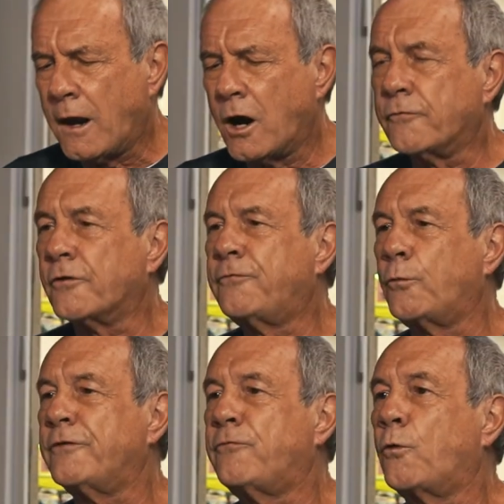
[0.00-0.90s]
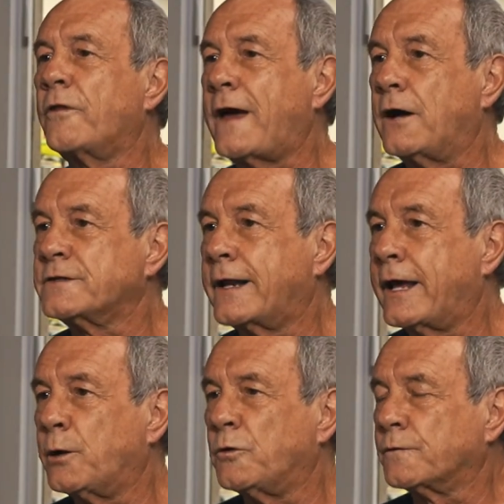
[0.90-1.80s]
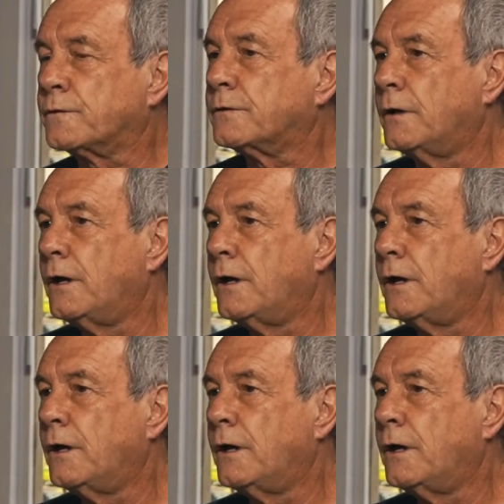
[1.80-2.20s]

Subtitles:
over 44,000 animals